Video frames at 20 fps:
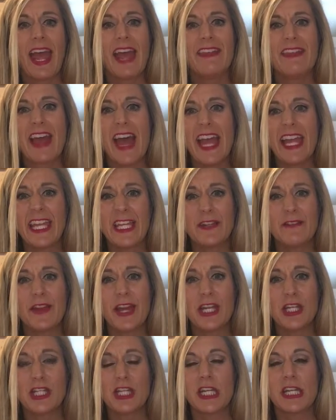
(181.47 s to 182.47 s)
And that
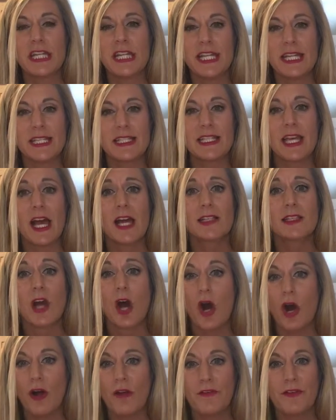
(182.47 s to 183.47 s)
innovation gets us
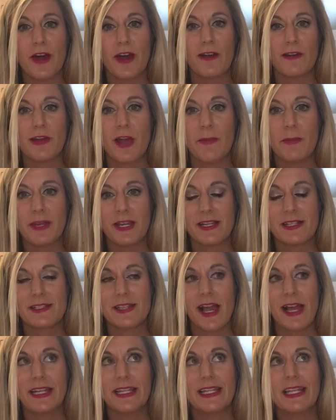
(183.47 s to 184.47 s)
all fired up and
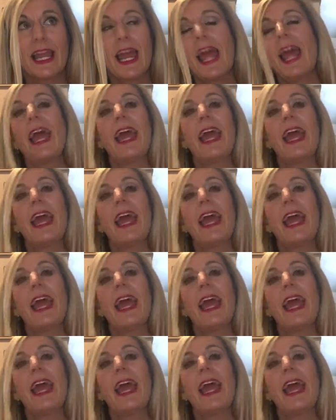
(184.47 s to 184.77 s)
excited.